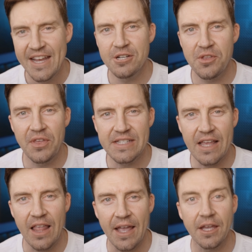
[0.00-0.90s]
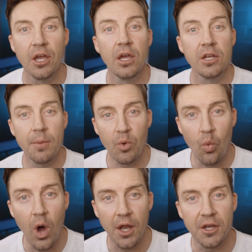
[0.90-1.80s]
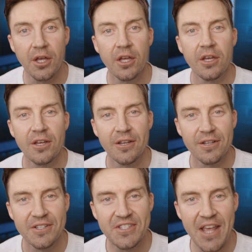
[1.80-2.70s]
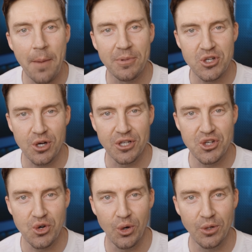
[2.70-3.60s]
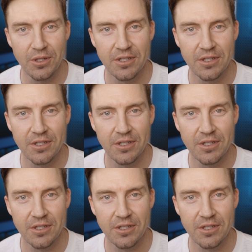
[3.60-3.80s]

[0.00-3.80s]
Here's the things I like. Number one, temperature control.